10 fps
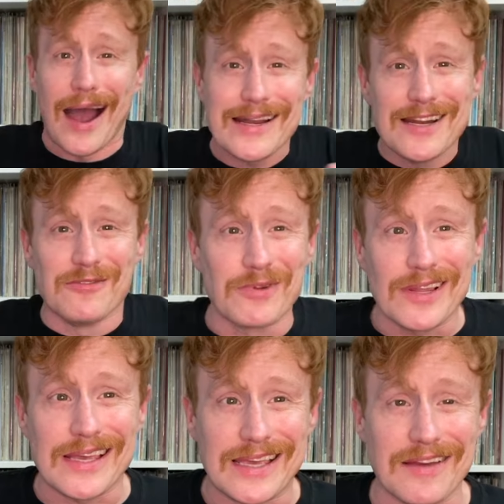I didn't
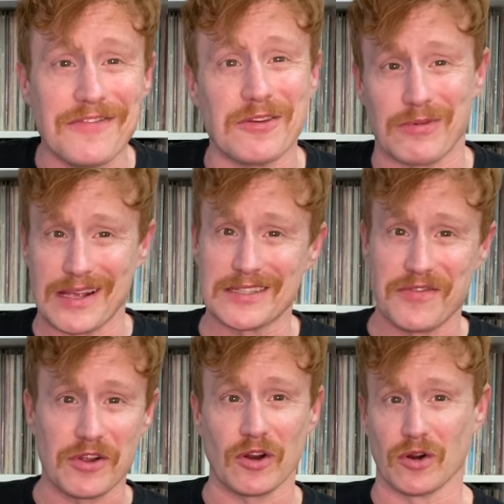really give the rest
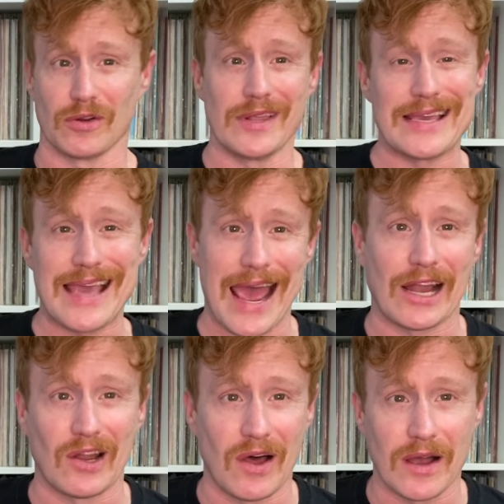of their early
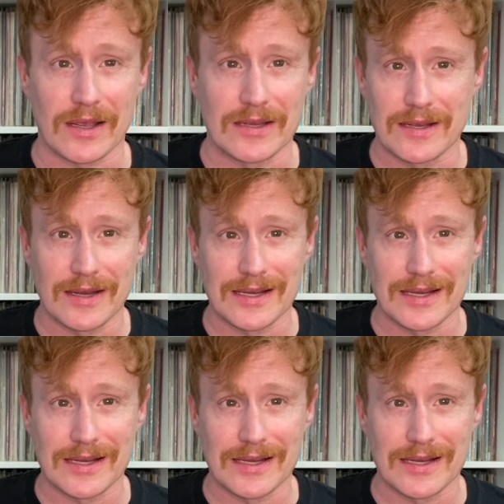catalog